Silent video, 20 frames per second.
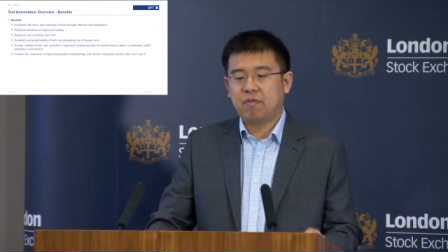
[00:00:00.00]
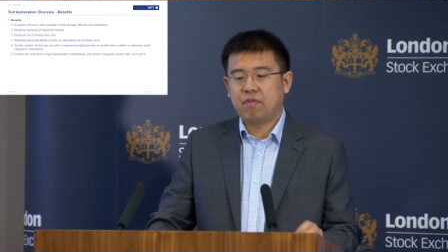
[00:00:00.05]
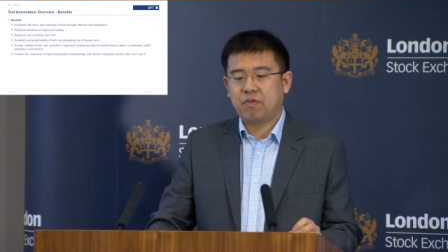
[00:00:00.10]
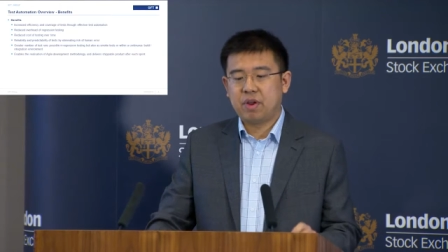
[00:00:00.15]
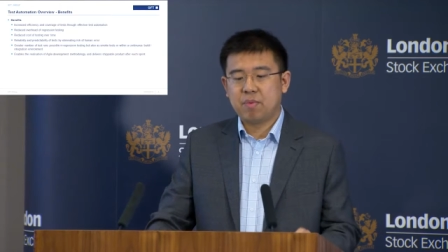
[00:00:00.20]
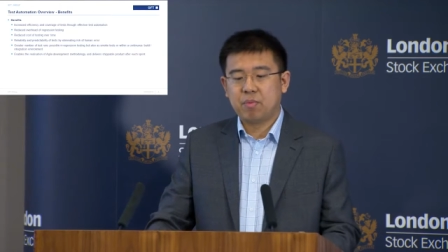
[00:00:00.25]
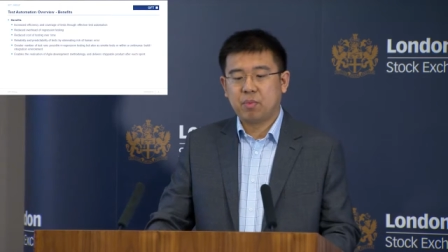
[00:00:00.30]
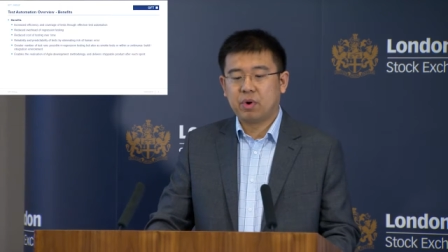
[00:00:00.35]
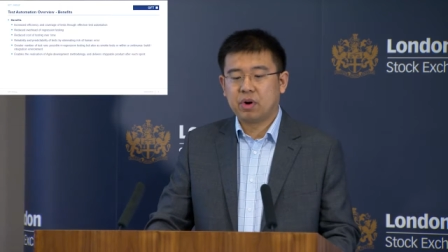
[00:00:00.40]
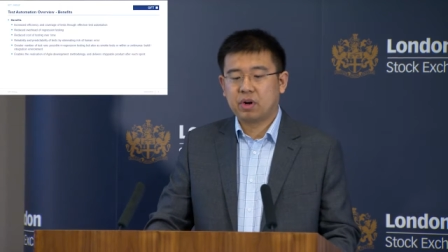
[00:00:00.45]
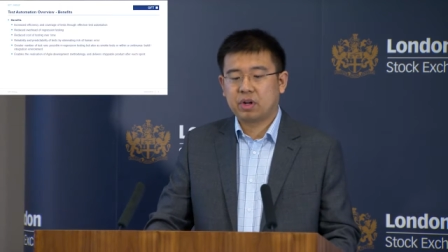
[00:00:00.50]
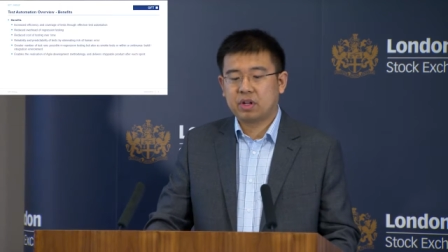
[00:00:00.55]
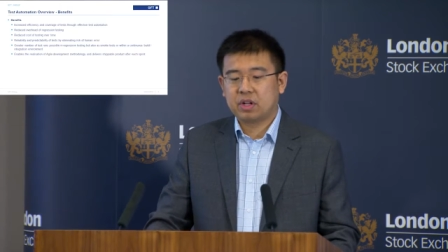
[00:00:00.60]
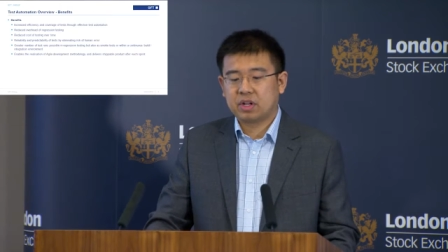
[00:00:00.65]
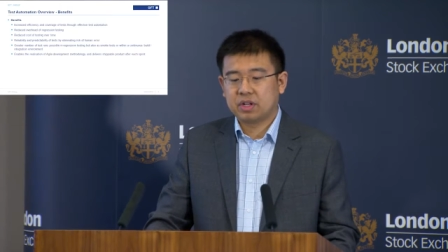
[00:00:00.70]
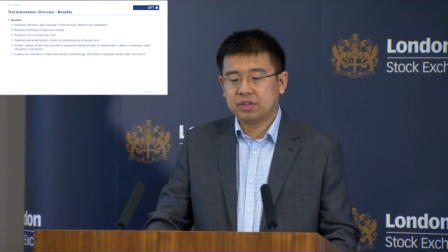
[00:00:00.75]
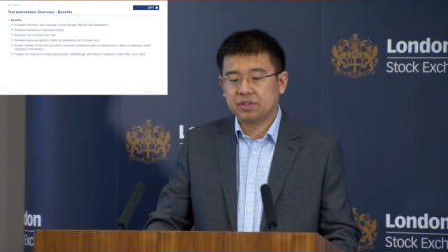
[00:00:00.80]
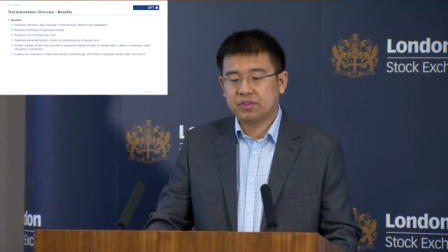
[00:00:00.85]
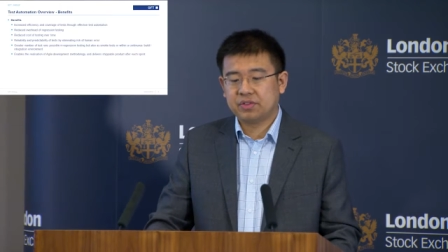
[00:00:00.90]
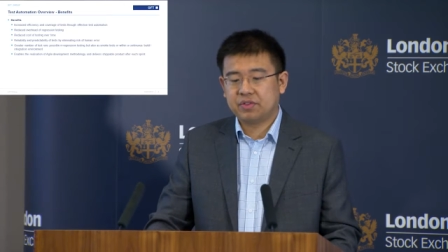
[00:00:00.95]
framework
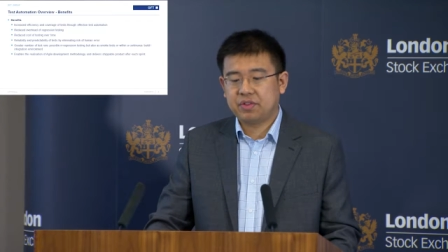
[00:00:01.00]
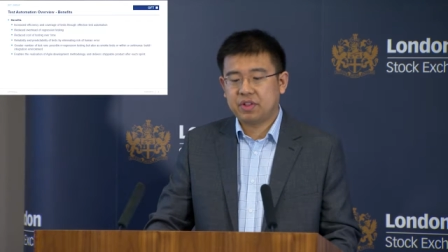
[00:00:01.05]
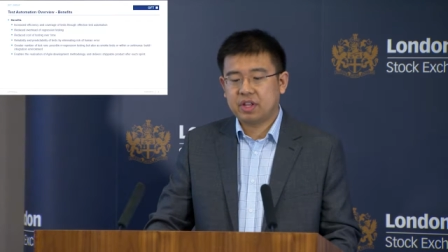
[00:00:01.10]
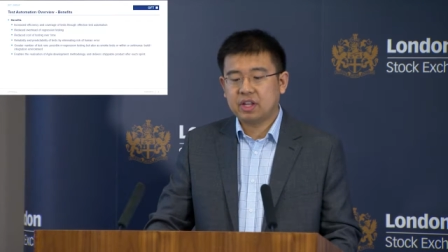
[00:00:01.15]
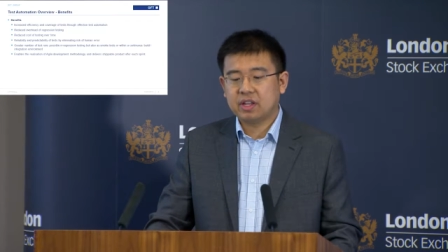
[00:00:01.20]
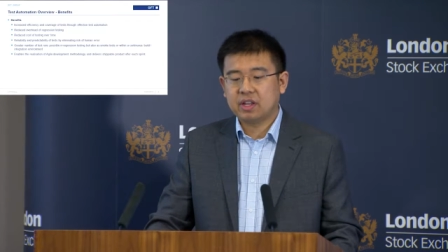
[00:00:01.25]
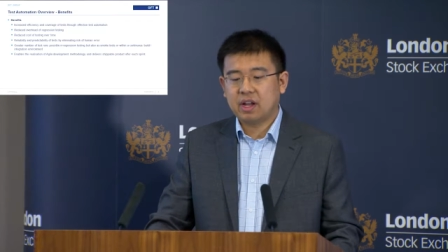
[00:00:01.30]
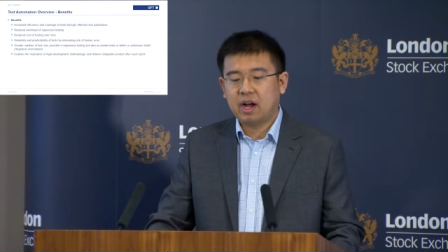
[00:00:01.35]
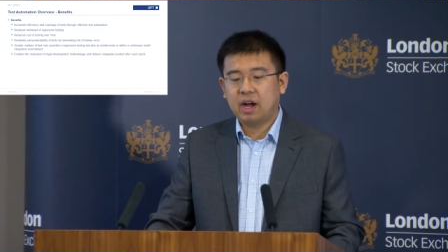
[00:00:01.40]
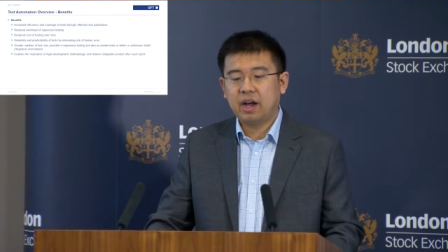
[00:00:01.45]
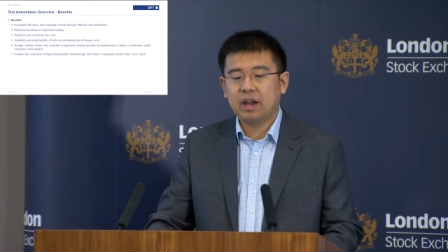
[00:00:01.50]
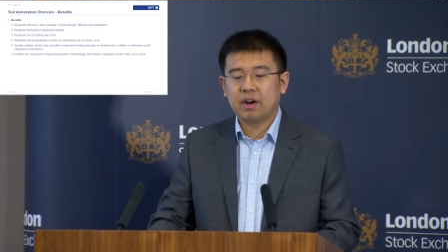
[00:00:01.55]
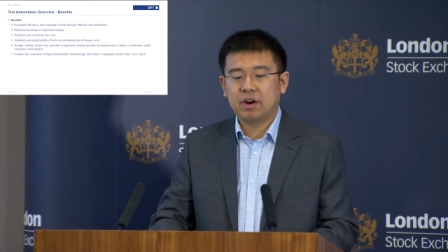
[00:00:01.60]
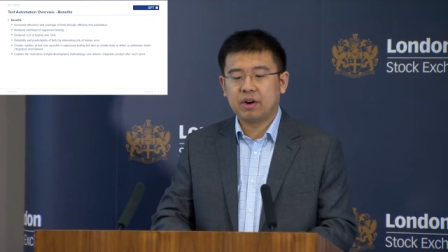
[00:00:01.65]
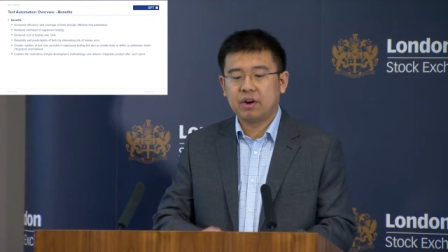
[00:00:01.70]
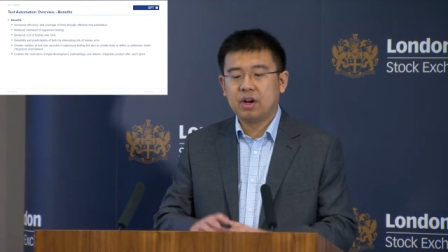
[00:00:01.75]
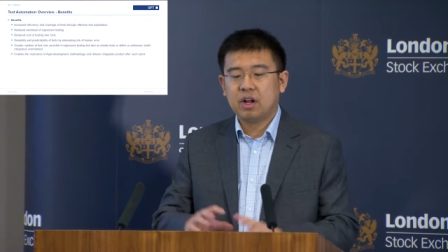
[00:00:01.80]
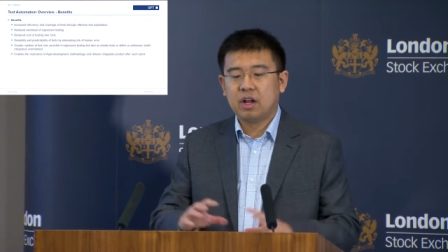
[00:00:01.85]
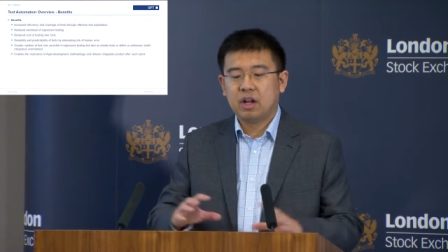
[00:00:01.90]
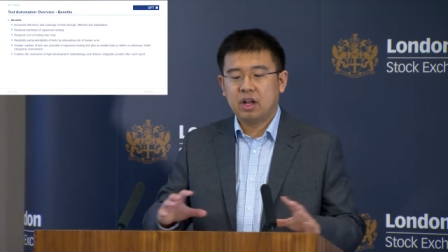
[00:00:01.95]
because the
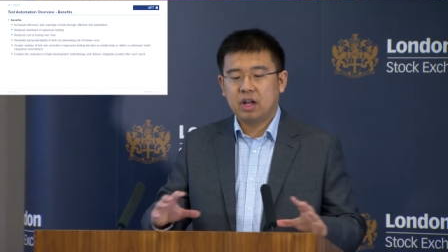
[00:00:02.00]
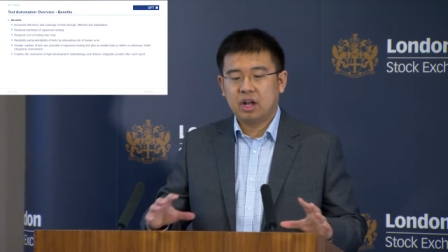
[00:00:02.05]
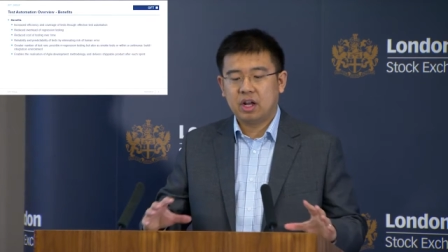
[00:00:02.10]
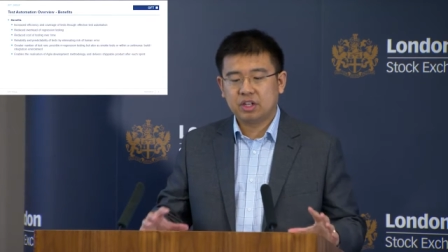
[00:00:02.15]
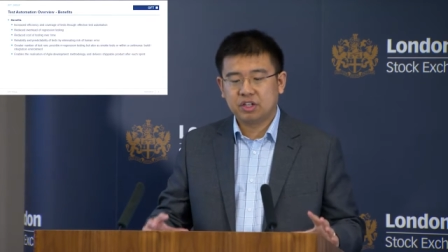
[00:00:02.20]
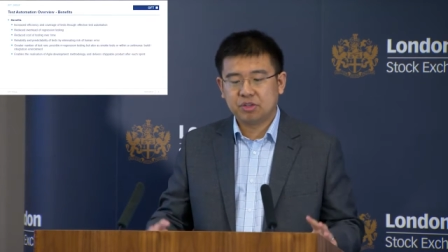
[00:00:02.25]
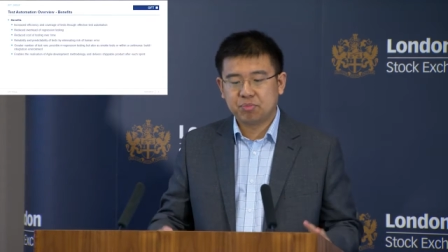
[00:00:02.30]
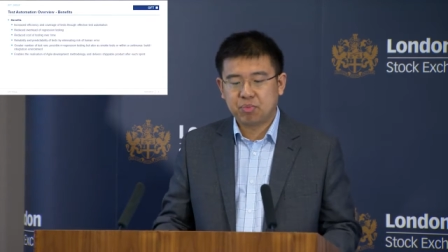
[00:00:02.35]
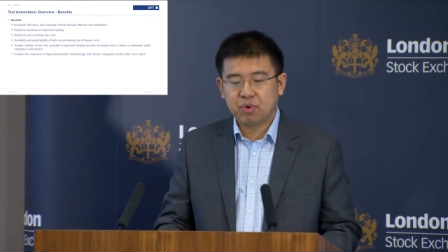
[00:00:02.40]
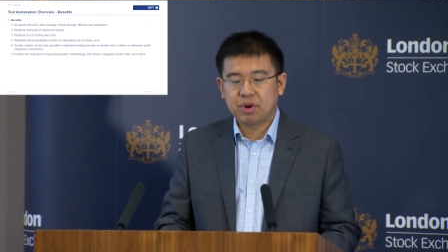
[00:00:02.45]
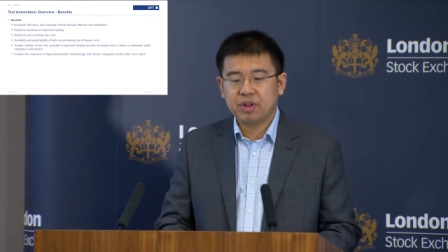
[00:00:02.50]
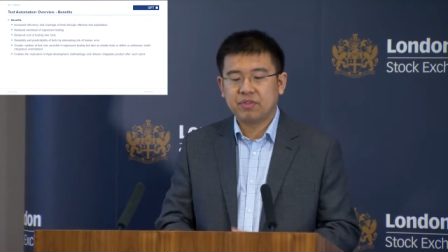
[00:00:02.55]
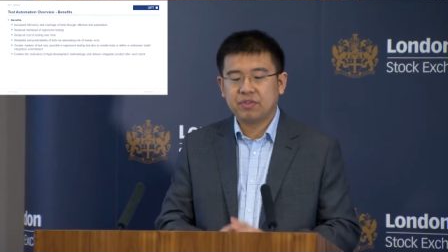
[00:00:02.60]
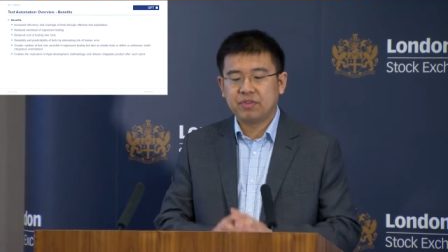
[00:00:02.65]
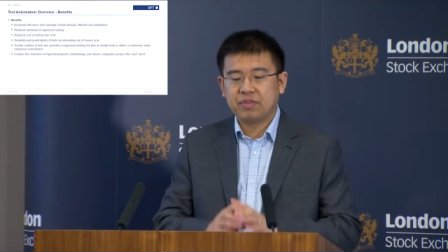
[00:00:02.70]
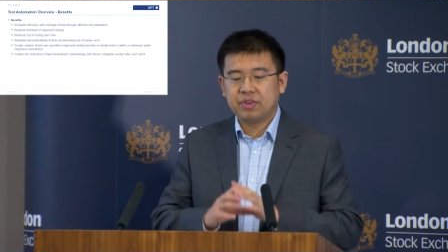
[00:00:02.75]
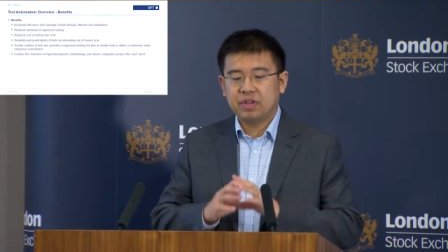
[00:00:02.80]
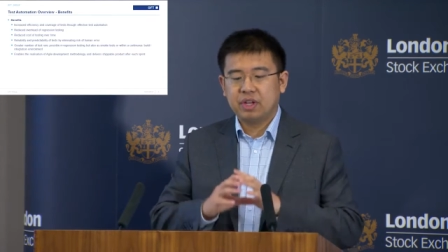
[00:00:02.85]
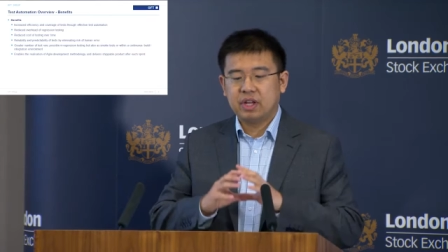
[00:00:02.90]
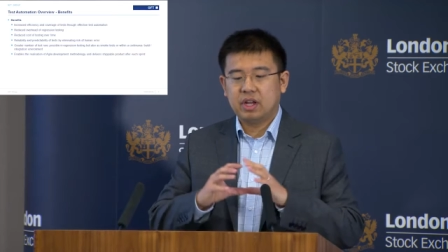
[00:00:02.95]
entire uh,
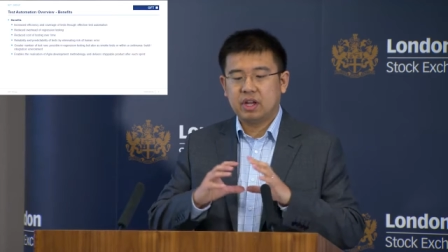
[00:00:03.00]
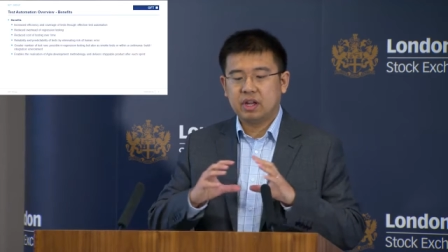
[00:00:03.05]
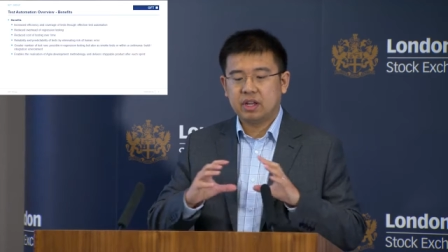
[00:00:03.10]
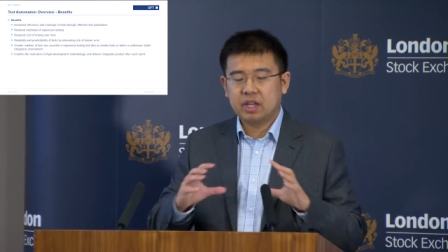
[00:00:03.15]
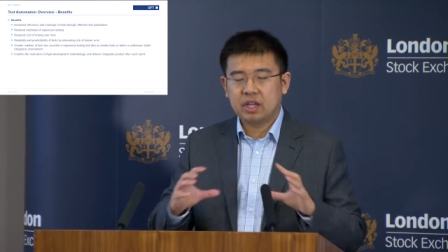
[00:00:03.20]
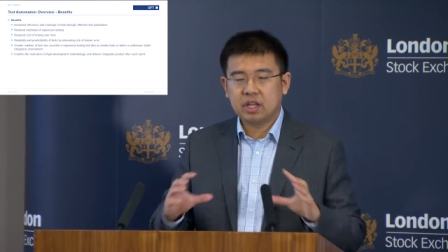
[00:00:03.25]
sprint uh,